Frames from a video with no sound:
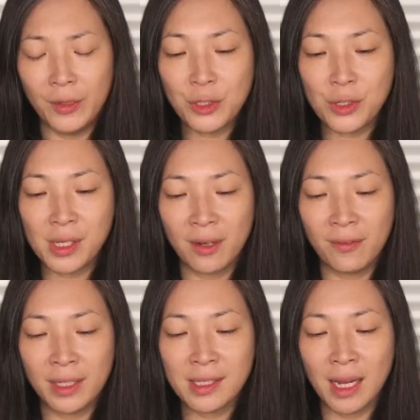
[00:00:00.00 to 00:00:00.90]
Features
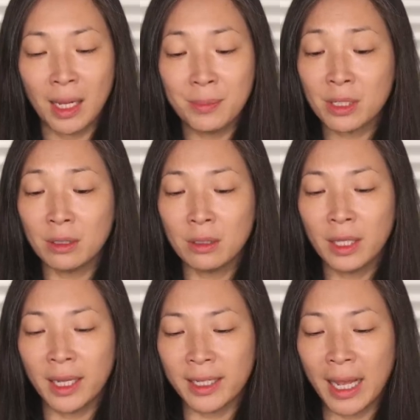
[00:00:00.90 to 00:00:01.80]
advanced optical
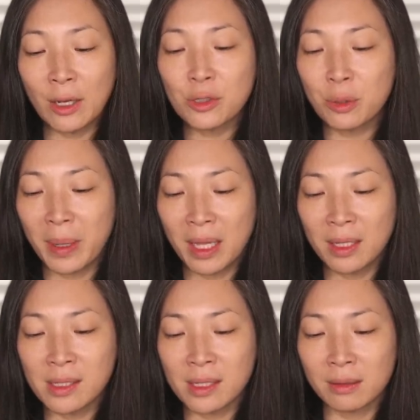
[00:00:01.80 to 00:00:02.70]
and
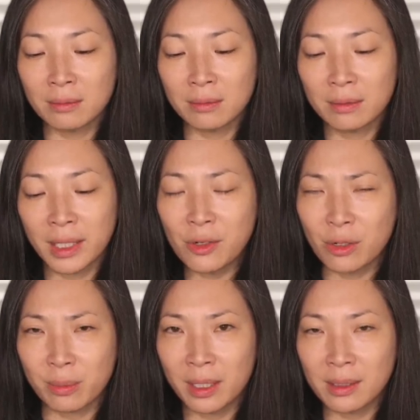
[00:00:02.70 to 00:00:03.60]
counterbalancing
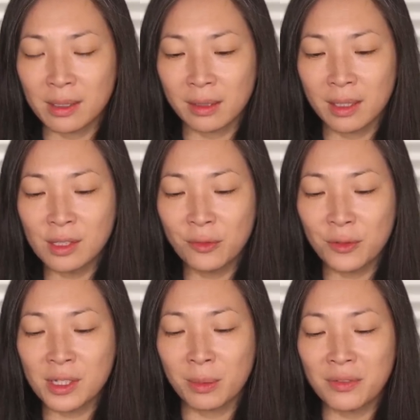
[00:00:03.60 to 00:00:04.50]
counterbalancing. That's the
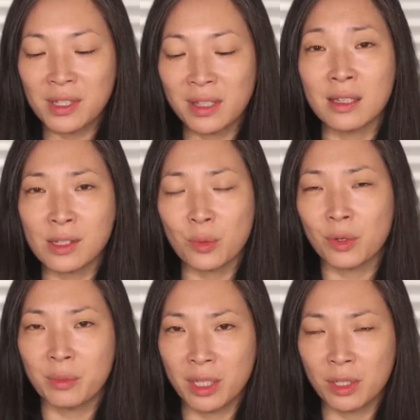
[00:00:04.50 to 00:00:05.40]
first time I've seen this
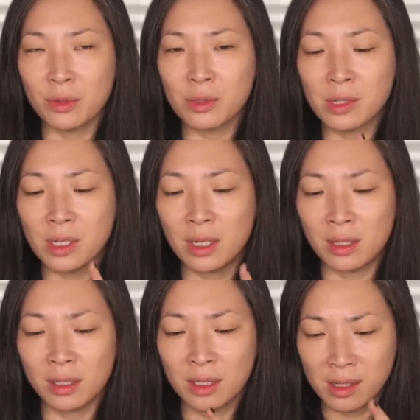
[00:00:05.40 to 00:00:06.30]
word being used in
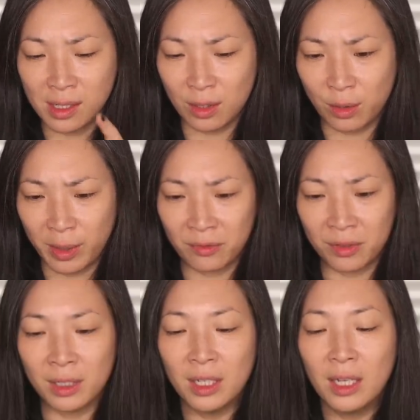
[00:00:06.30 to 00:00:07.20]
a concealer
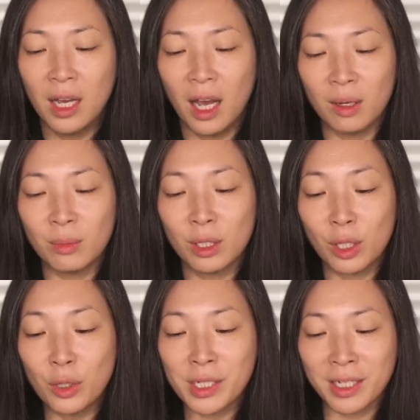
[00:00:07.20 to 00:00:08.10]
pamphlet. Um,
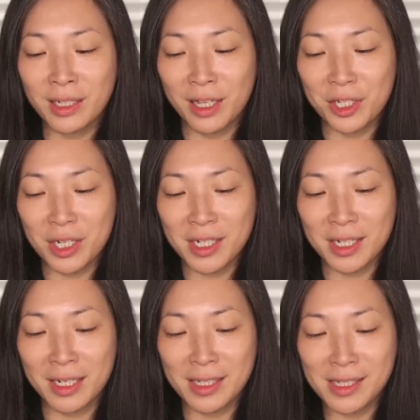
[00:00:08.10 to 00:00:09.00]
glow technology
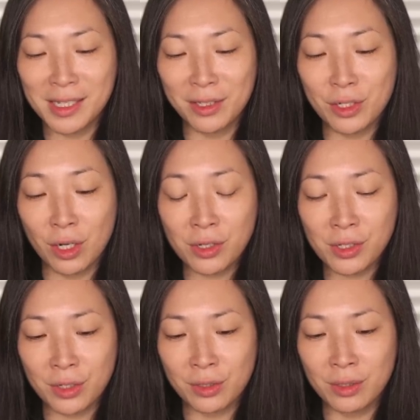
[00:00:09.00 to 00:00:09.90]
to conceal dark
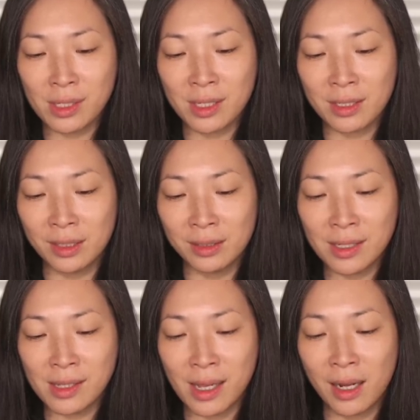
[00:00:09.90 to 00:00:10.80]
circles,
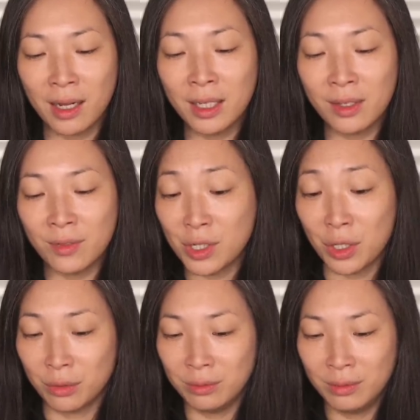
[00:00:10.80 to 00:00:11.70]
dullness, and uneven
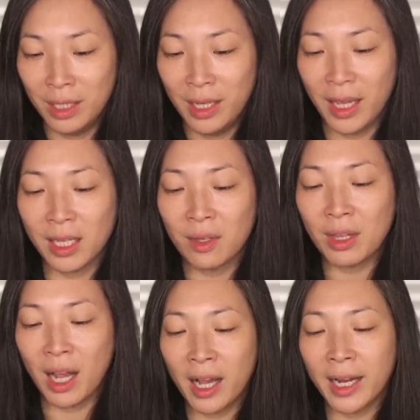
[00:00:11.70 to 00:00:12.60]
tone, and give
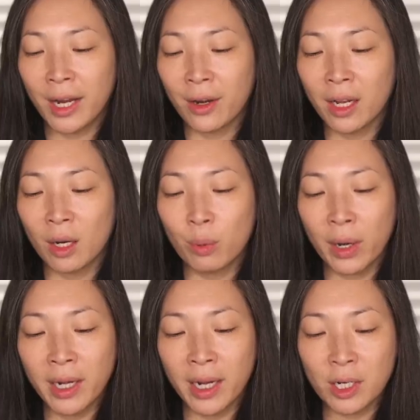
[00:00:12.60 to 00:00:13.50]
eye area a
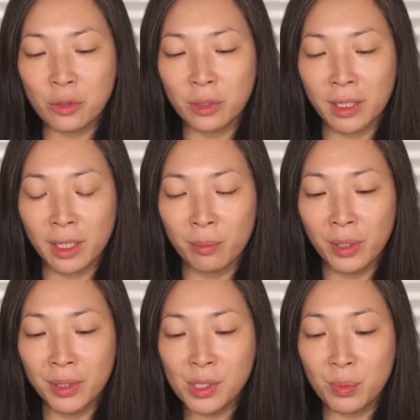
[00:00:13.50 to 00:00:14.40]
bright, natural looking
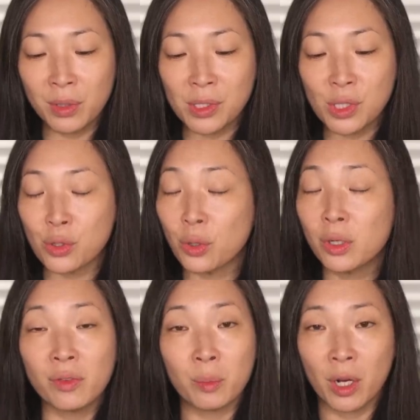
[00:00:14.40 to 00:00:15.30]
appearance with the
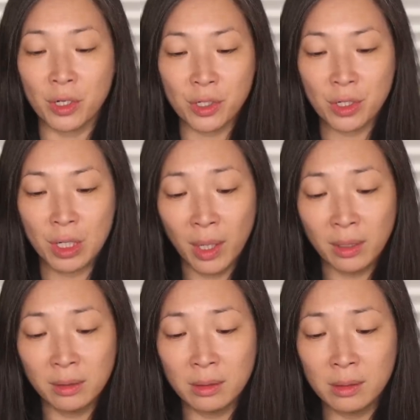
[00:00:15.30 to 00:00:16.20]
stroke of a brush.
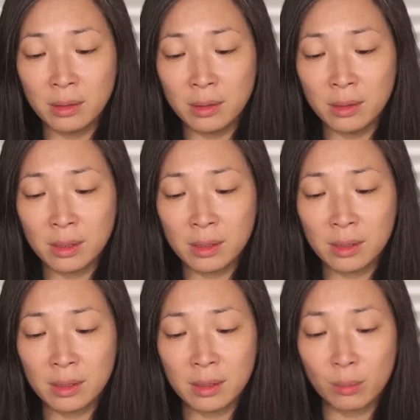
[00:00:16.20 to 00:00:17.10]

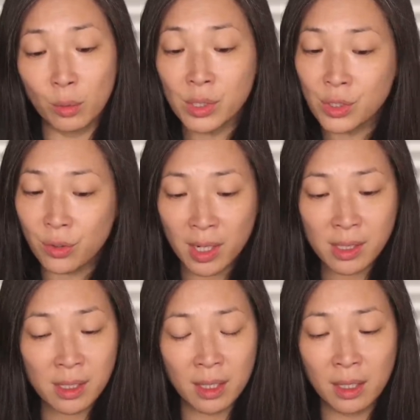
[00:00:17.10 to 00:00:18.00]
Brightens,
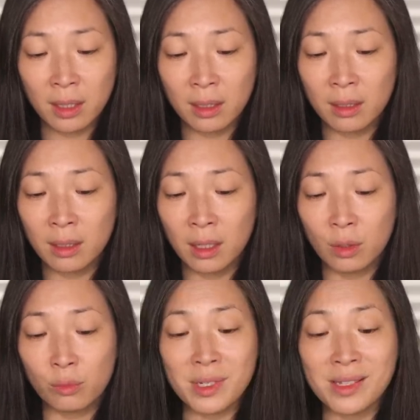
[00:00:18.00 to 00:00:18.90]
moisturizing,
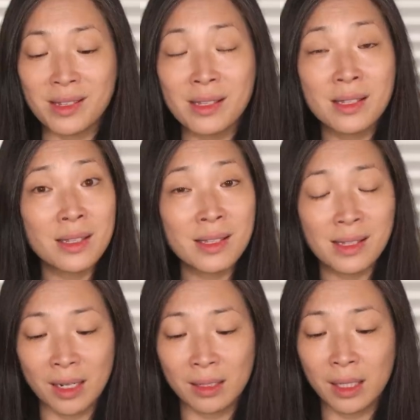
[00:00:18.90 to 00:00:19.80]
uh, resists
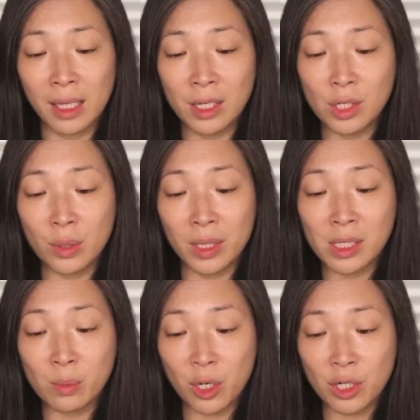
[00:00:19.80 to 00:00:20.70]
settling into
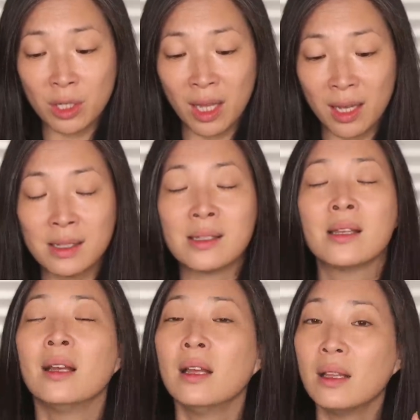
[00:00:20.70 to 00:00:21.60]
expression lines.
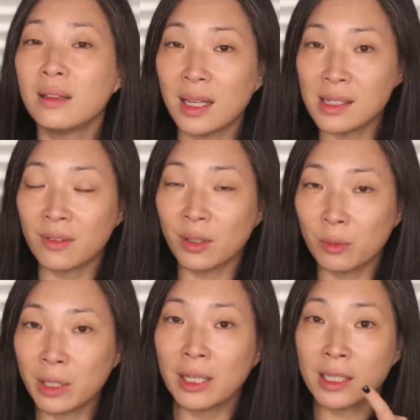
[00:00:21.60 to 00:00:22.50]
That's definitely
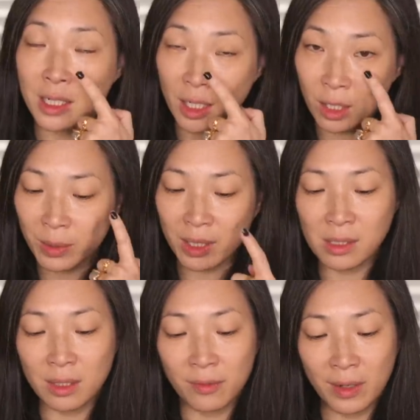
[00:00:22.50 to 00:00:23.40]
what I like to hear
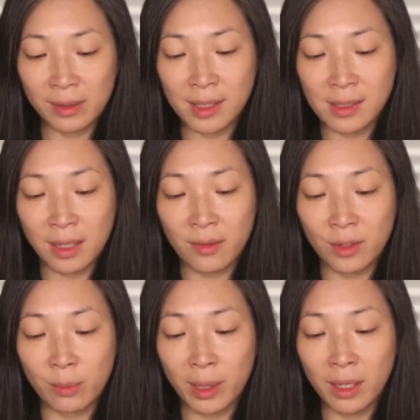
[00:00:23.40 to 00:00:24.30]
because of the fine lines I have
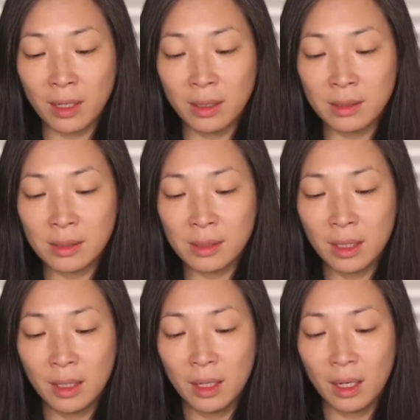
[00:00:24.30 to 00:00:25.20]
under my eyes.
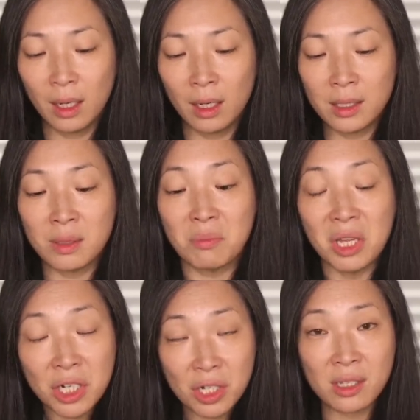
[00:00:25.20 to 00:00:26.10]
Uh,
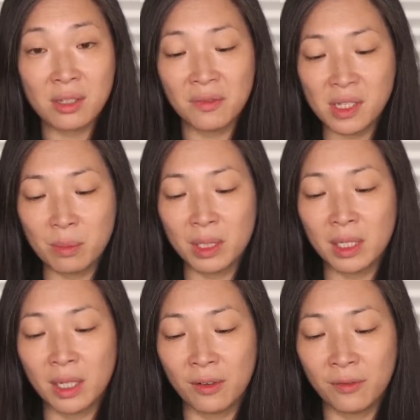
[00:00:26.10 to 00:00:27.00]
diminishes the
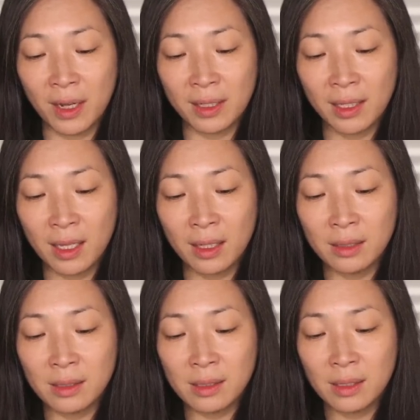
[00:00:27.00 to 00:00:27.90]
visibility of fine
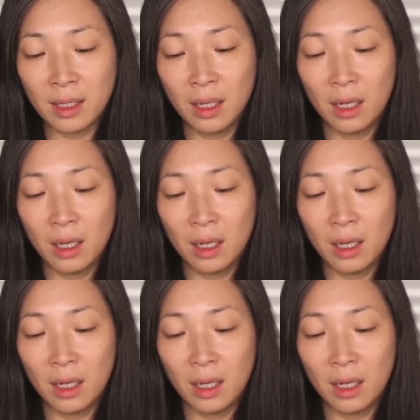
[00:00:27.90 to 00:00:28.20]
lines.